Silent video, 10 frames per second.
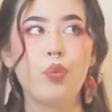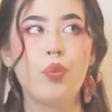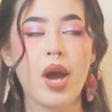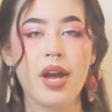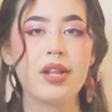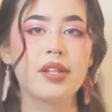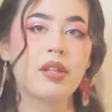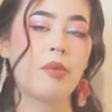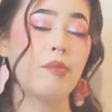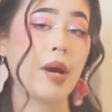way that
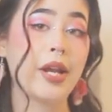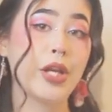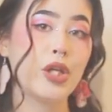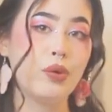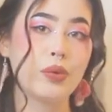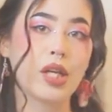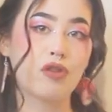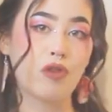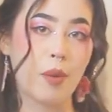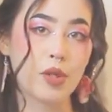someone might use like
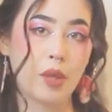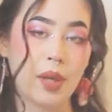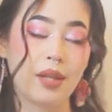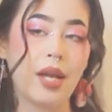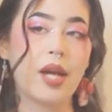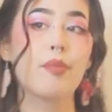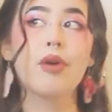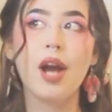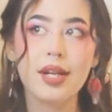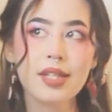drop shipping like
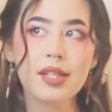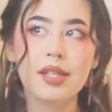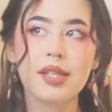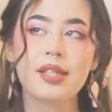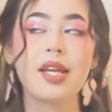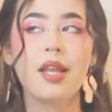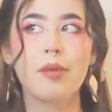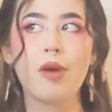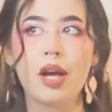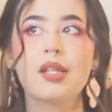practices, I say
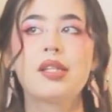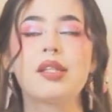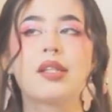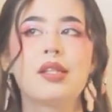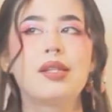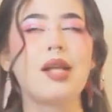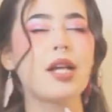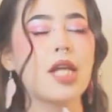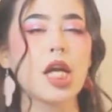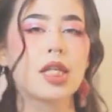like practices because it's
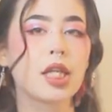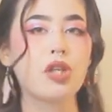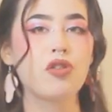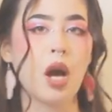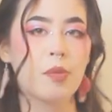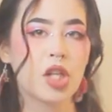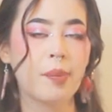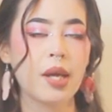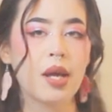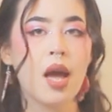not technically drop
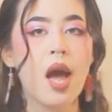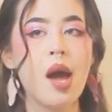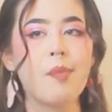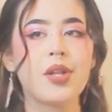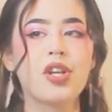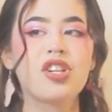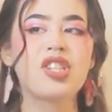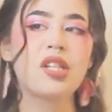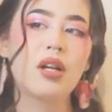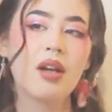shipping, but they're
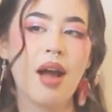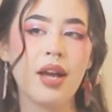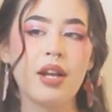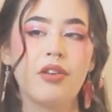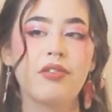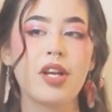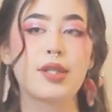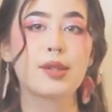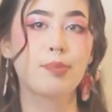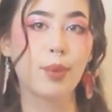still kind of
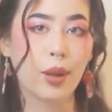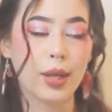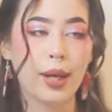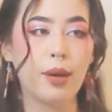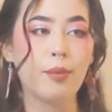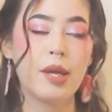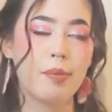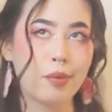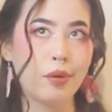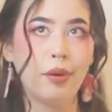exploiting
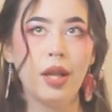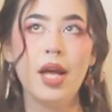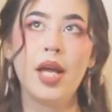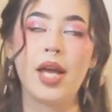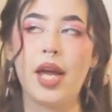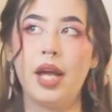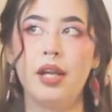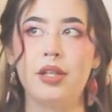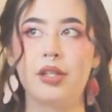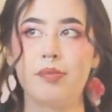people
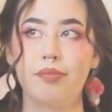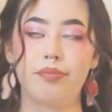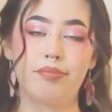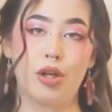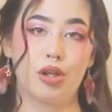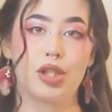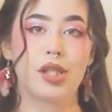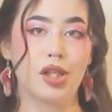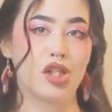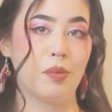and
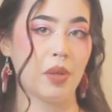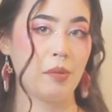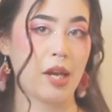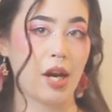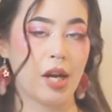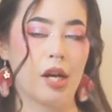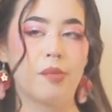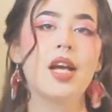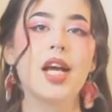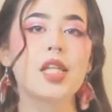purchasing cheaply made
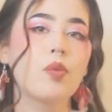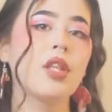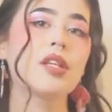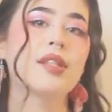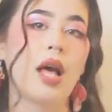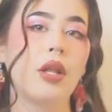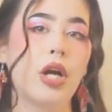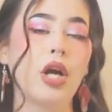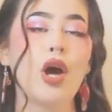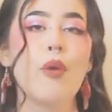items. It's when the
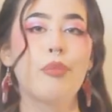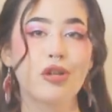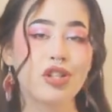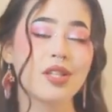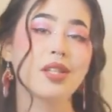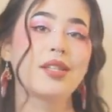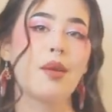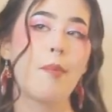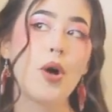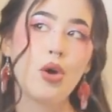seller purchases the
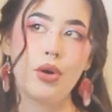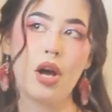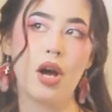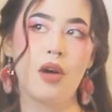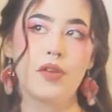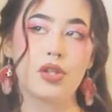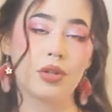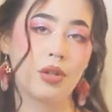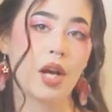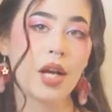bulk of a
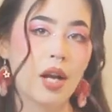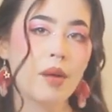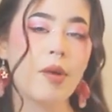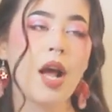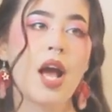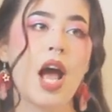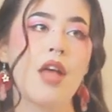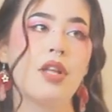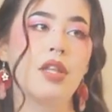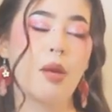certain item
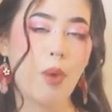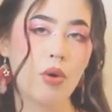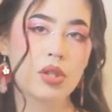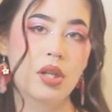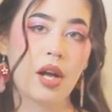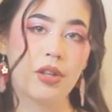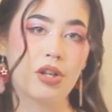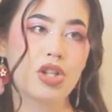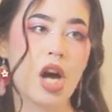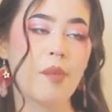and then they post it on their
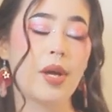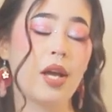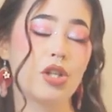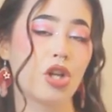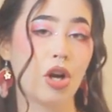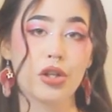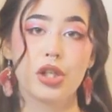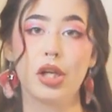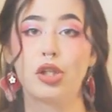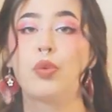shop and charge
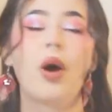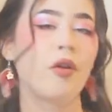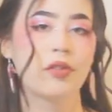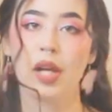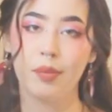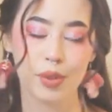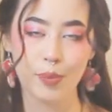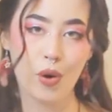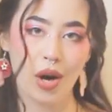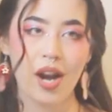like 12 times
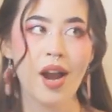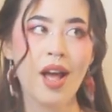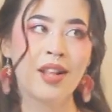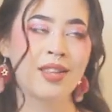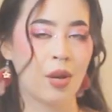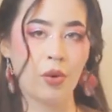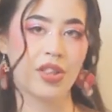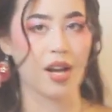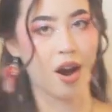more than what they